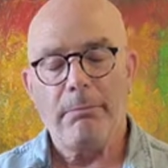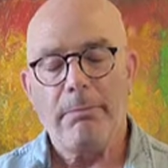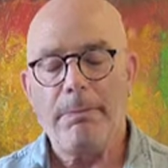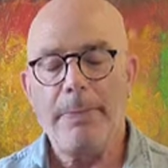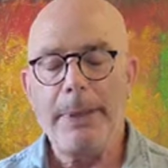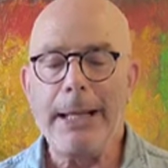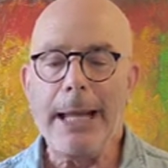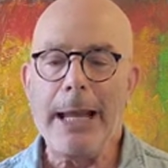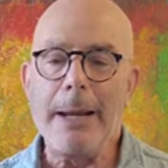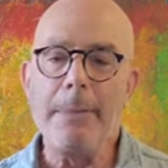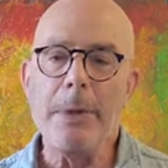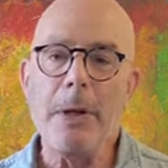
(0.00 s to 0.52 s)

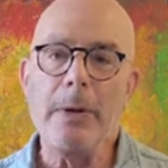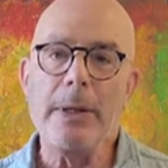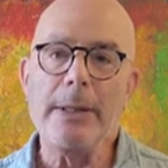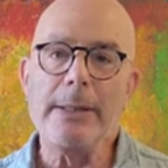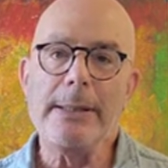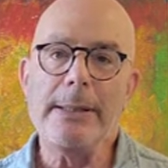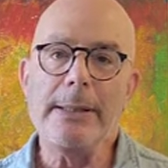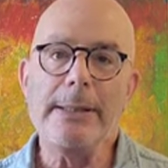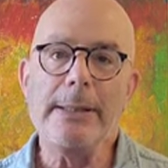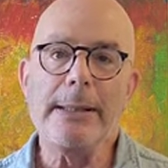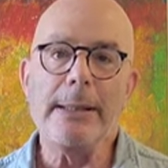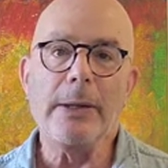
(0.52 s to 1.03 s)
became known
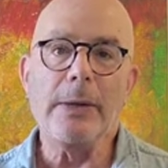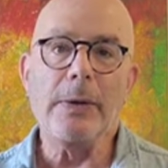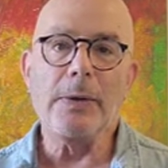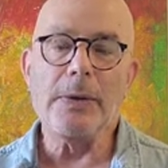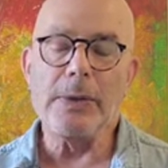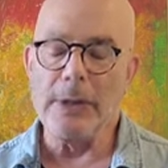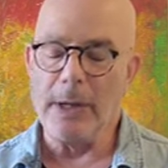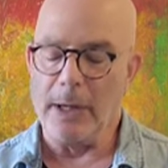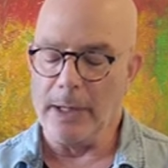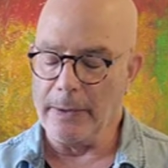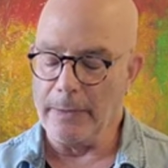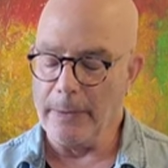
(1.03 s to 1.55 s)
as a
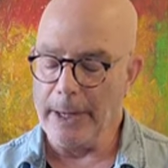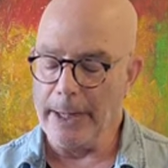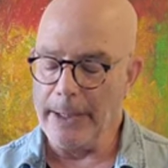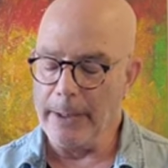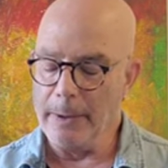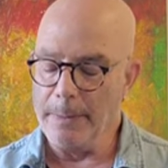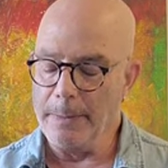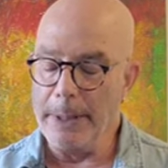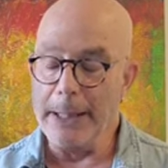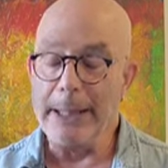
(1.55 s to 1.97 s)
singer-songwriter.